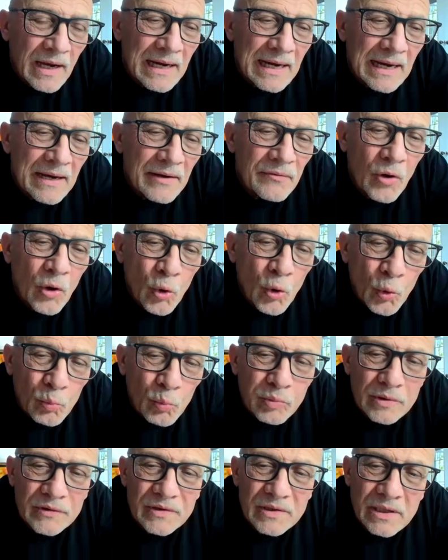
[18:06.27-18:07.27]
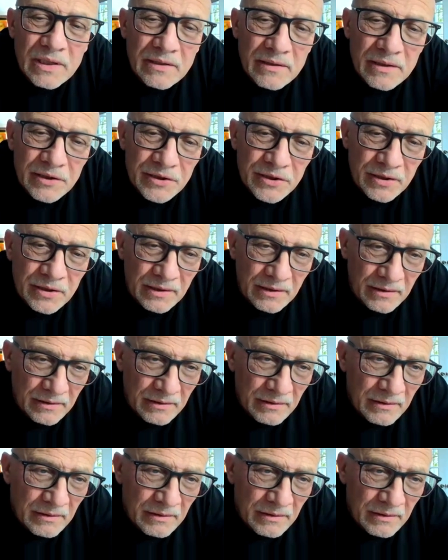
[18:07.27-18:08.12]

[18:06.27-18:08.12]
I have a hopeless condition